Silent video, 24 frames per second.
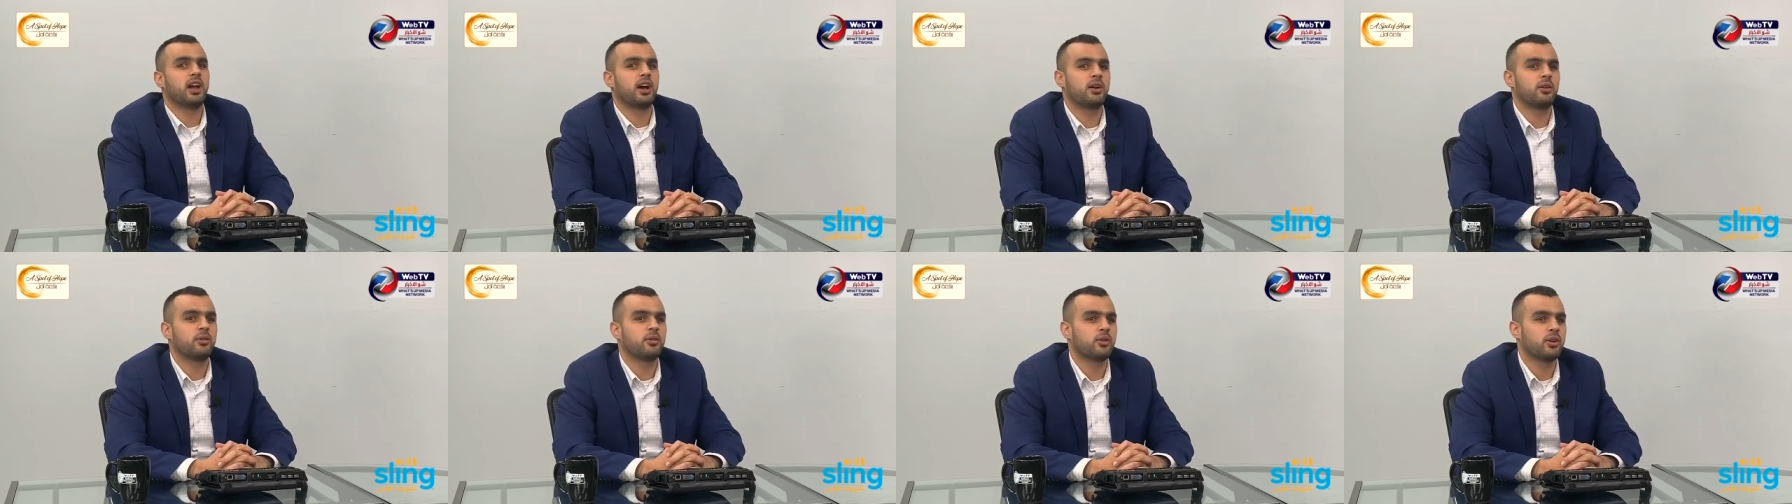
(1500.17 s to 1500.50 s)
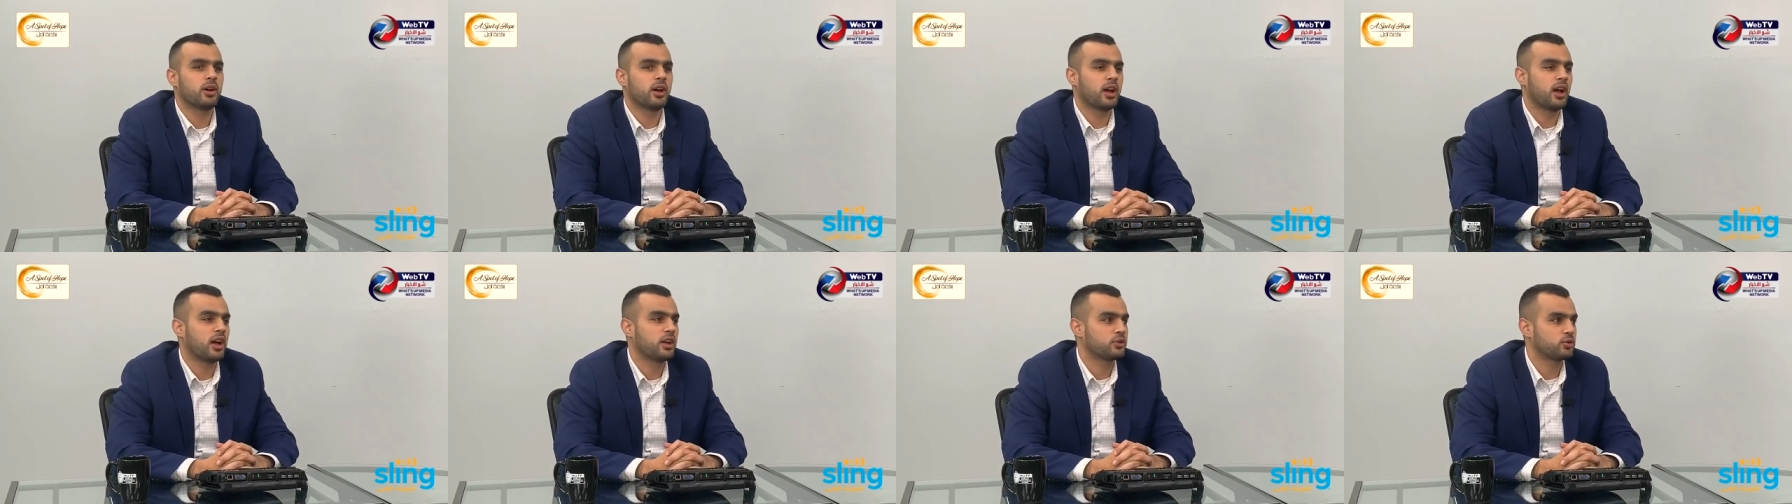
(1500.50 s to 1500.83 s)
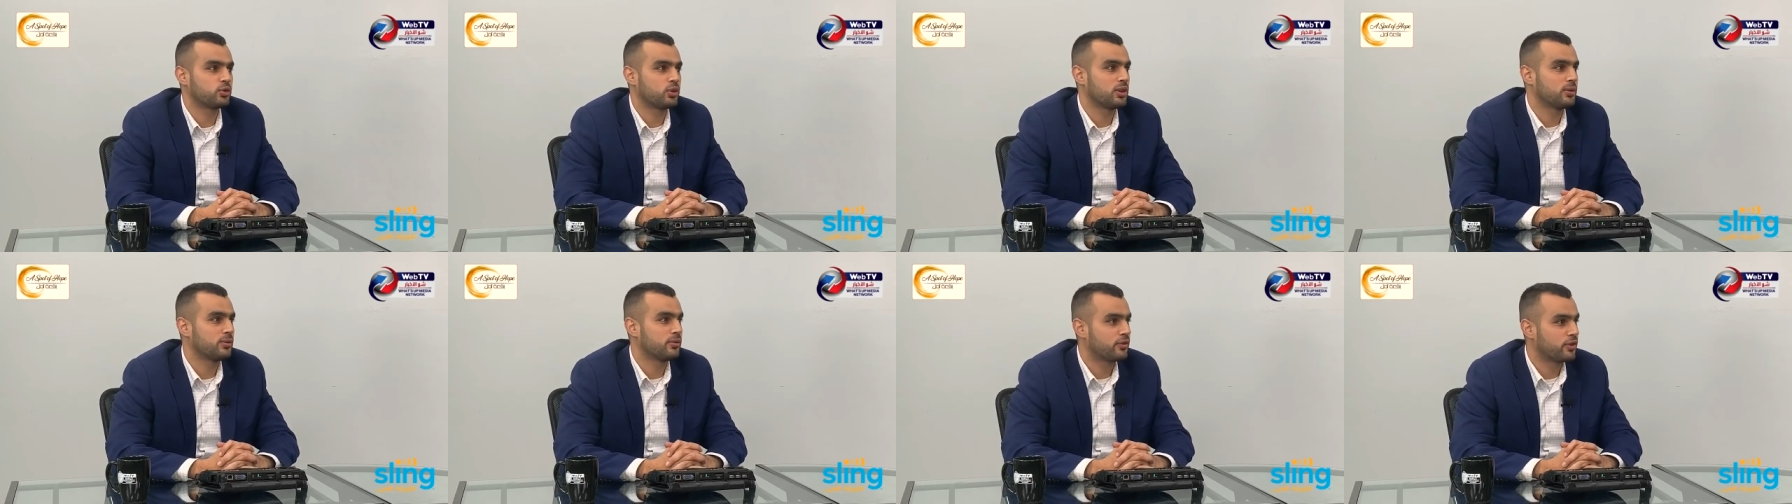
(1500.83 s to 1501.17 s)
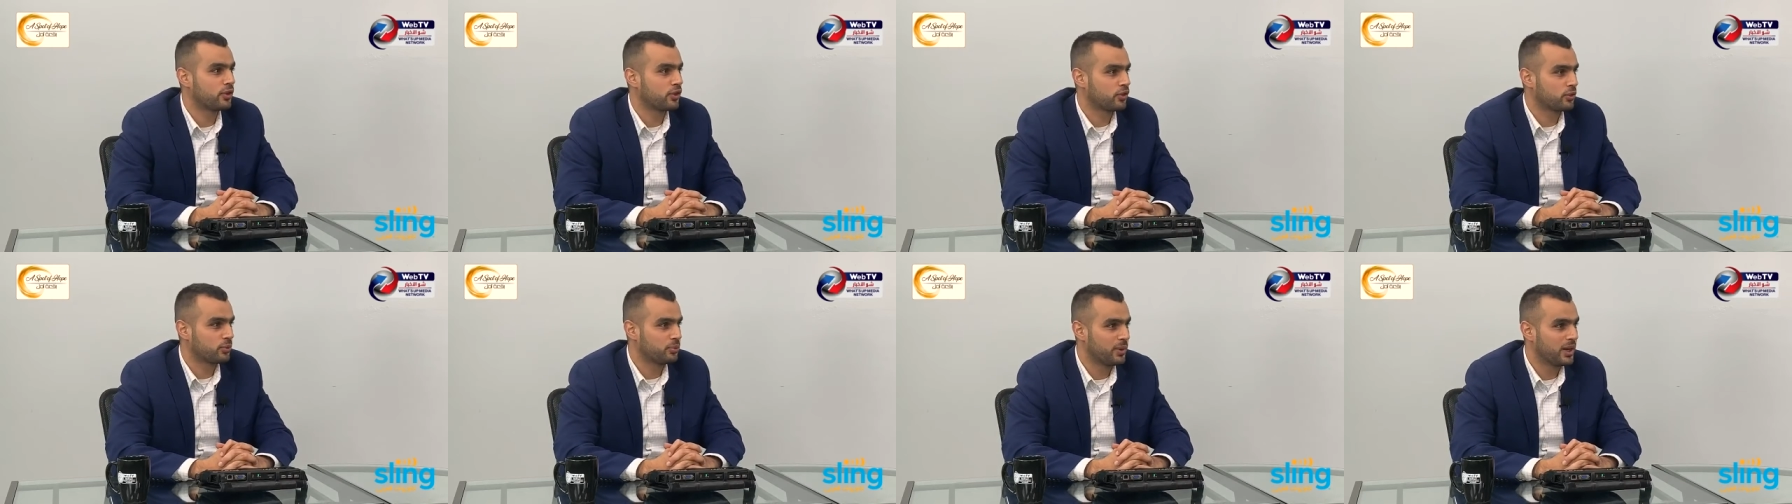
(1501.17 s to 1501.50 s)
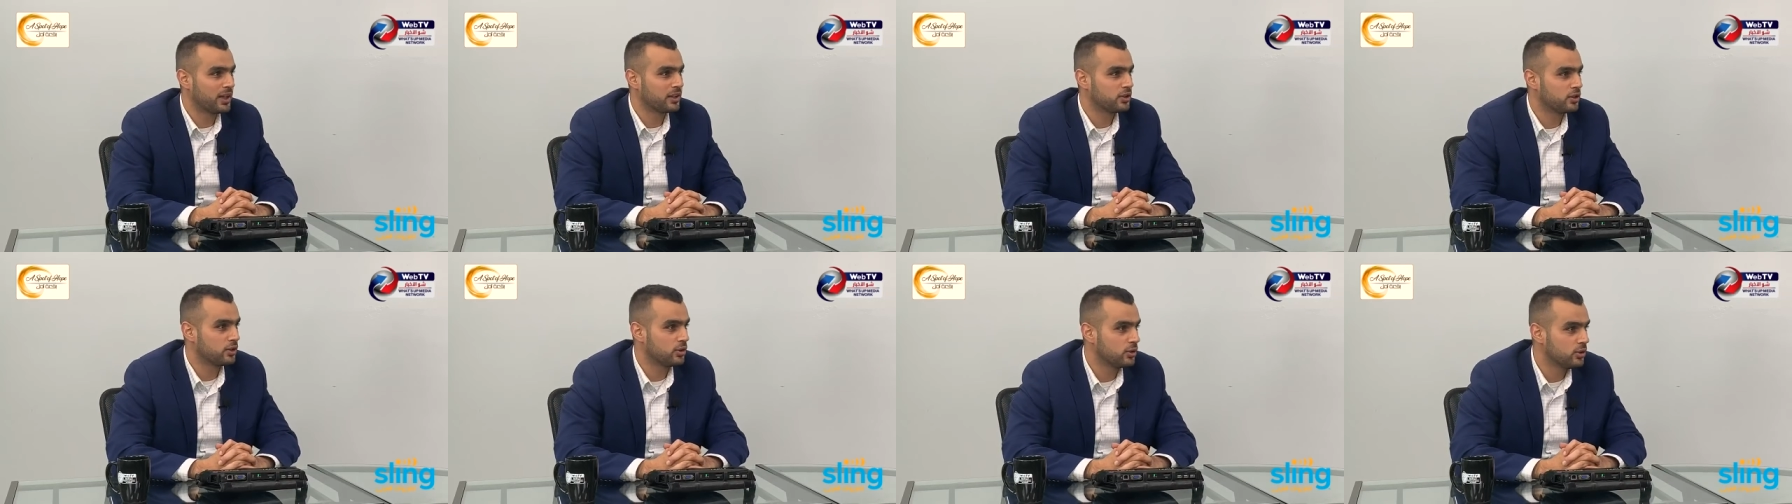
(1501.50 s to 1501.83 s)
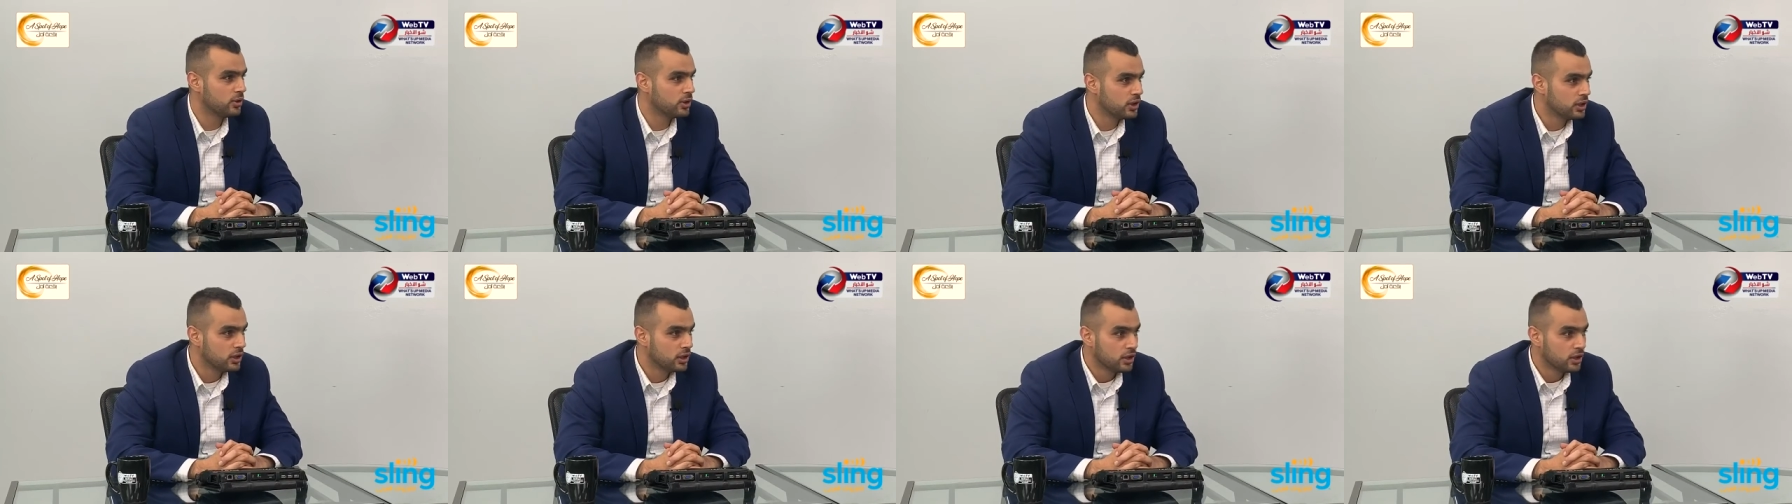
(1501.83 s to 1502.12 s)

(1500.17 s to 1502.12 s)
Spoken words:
how I truly first met you.